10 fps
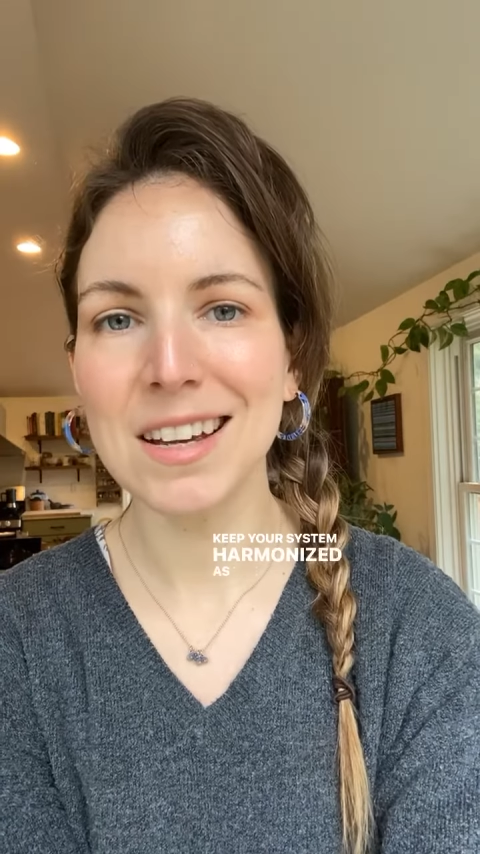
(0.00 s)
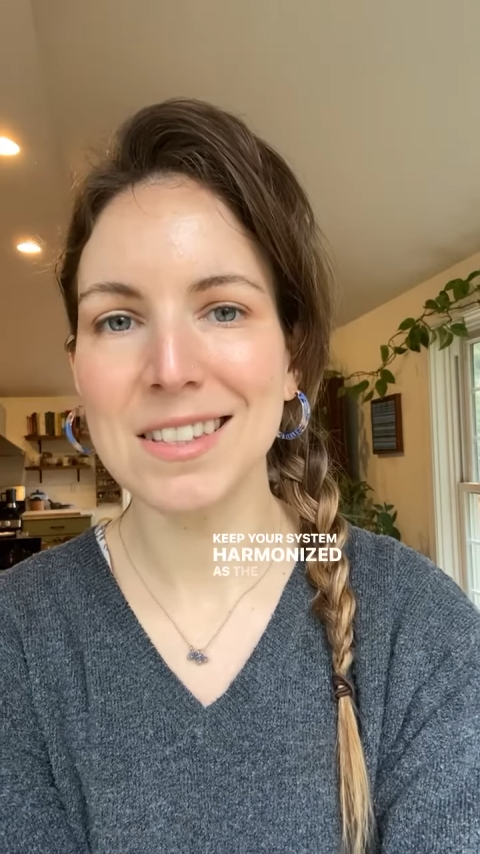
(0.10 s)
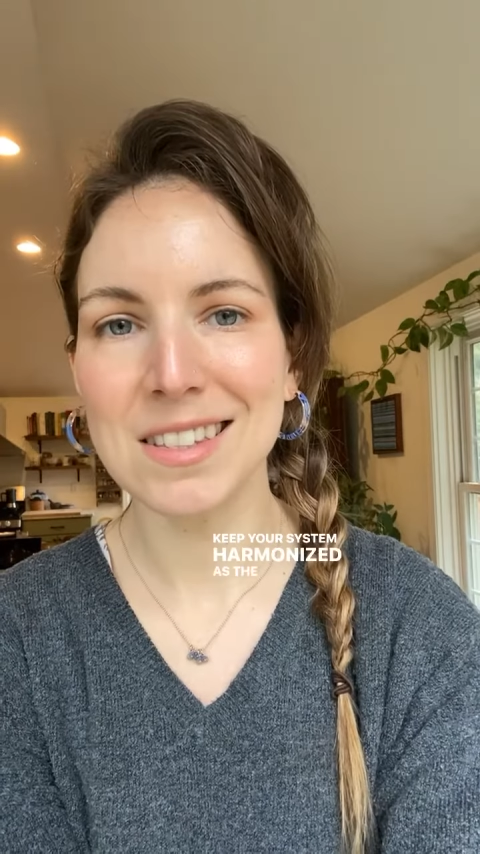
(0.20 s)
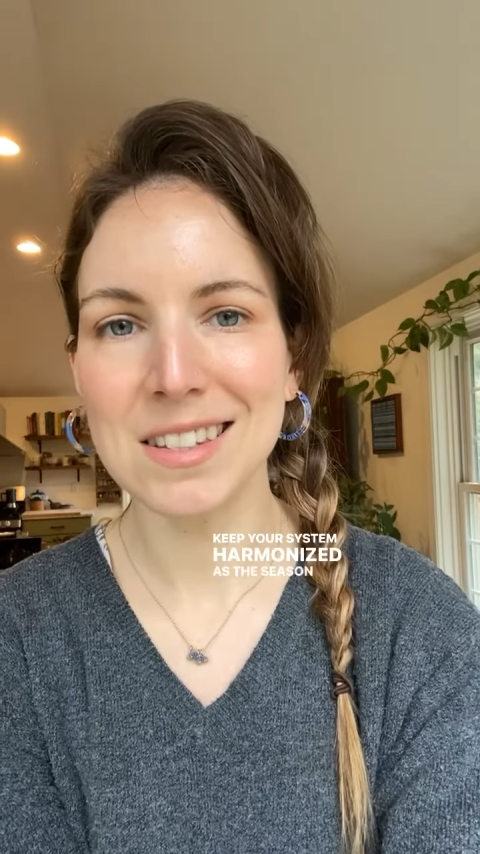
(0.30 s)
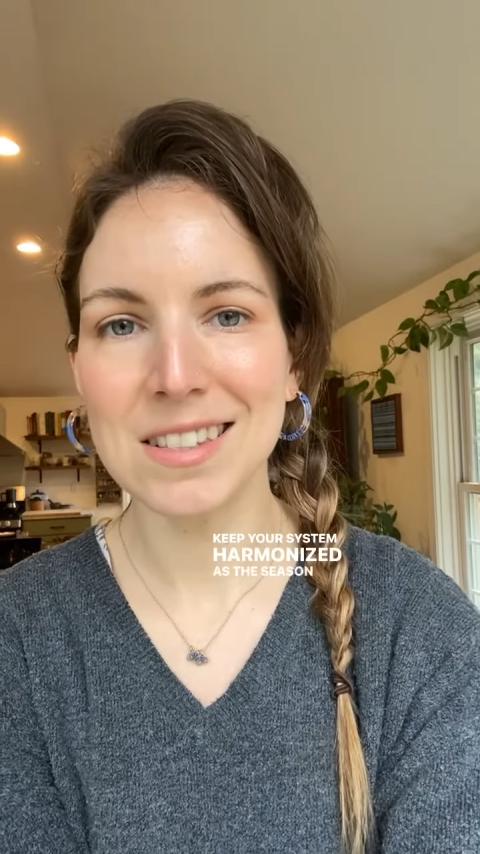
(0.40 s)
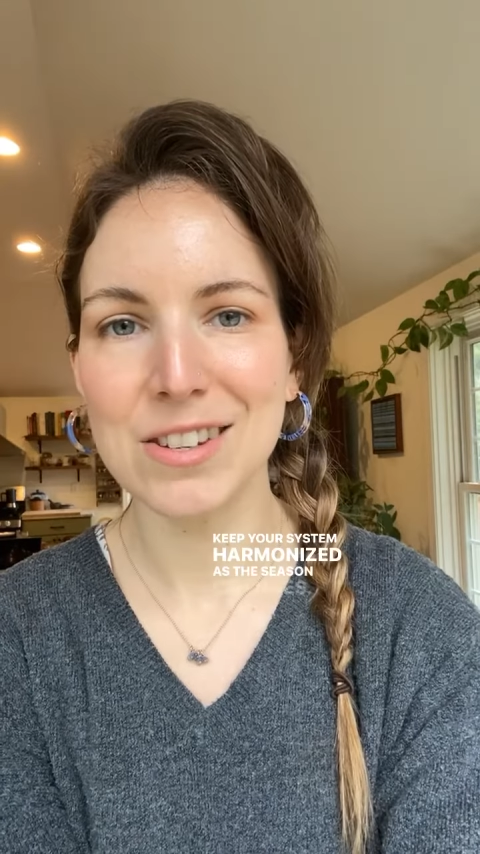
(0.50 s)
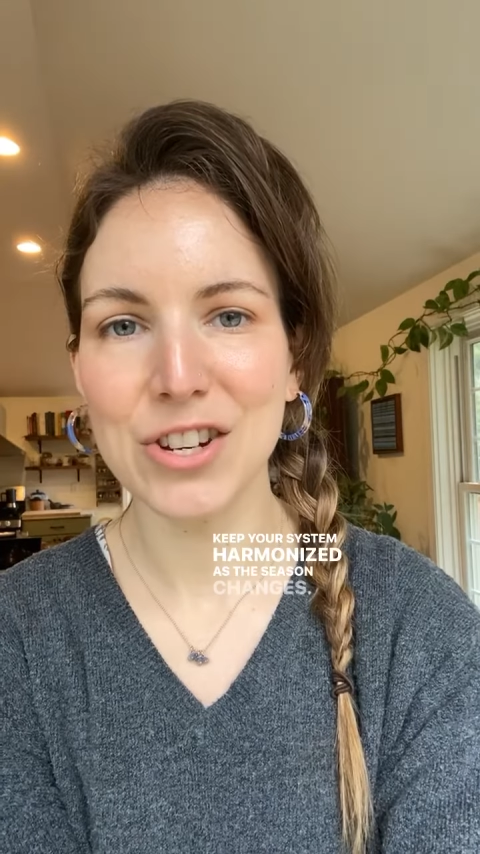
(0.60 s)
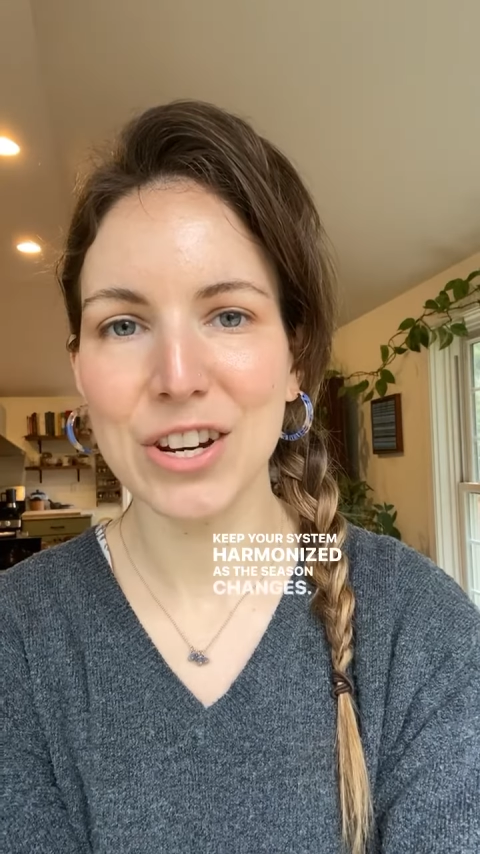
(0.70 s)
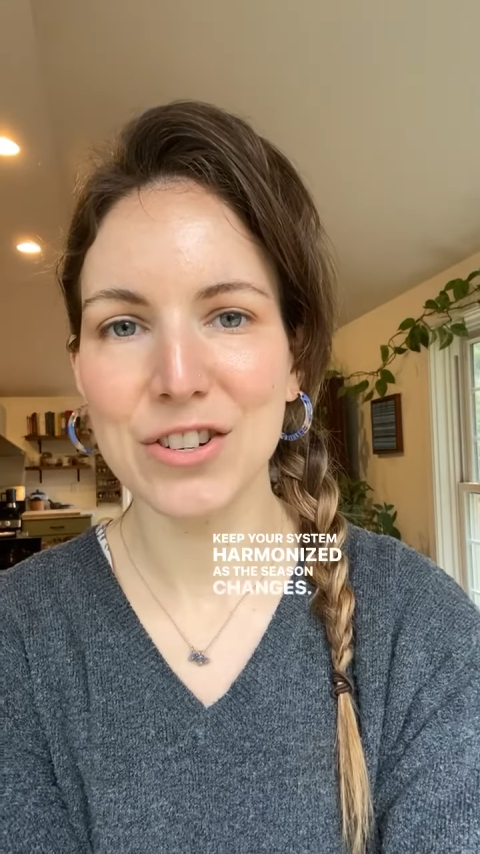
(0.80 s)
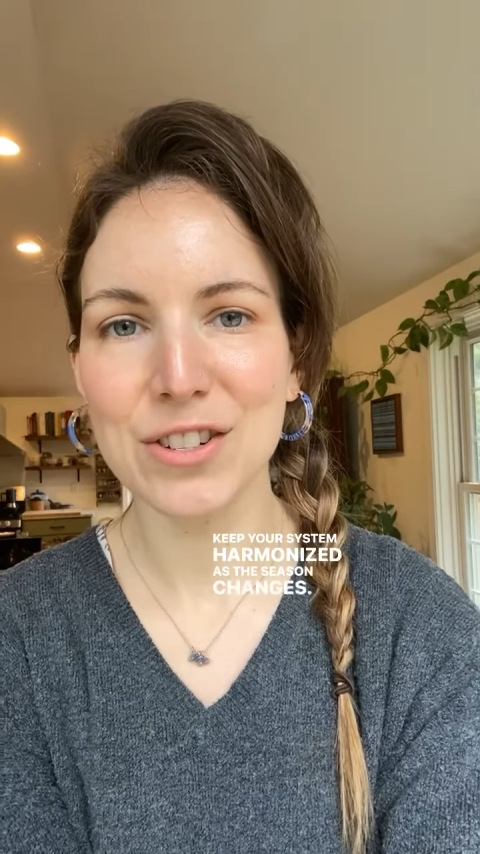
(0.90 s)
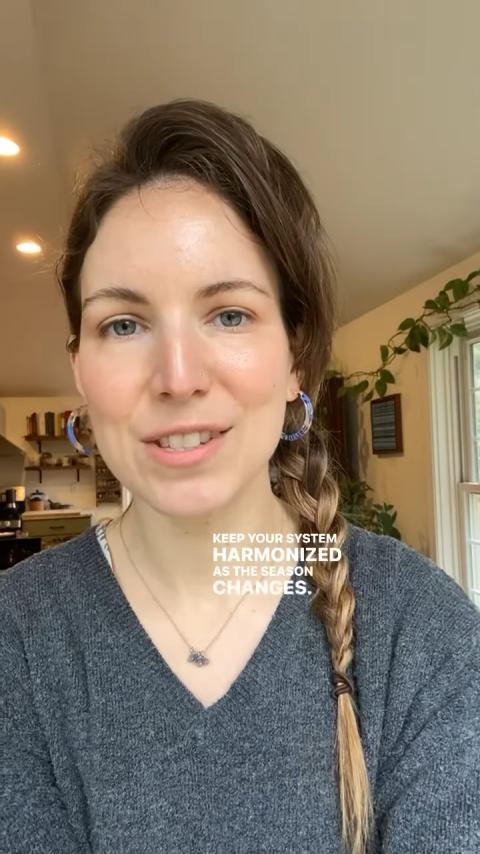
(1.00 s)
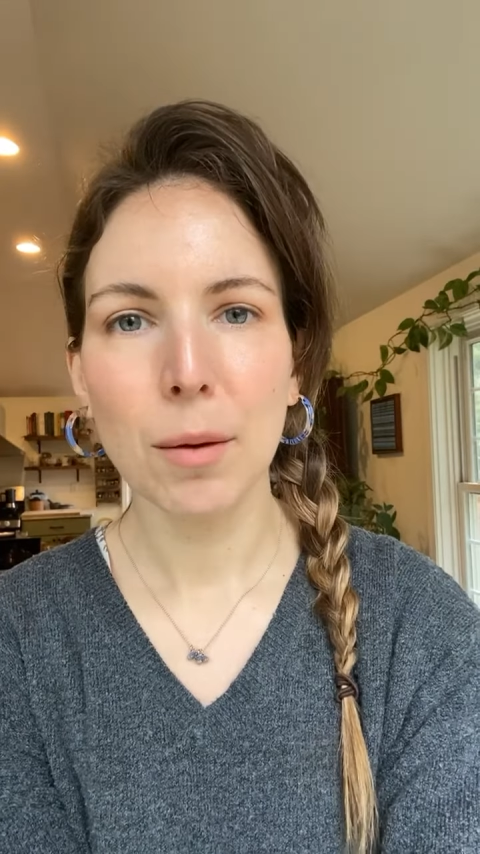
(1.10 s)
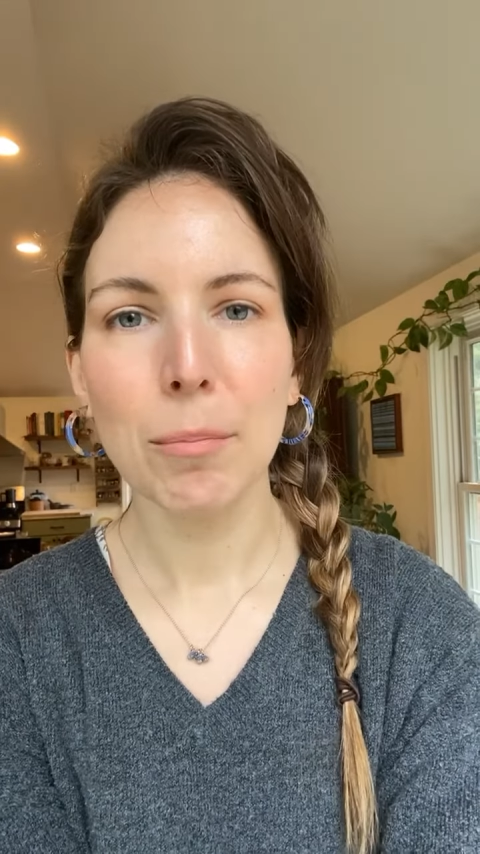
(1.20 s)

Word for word: as the season changes.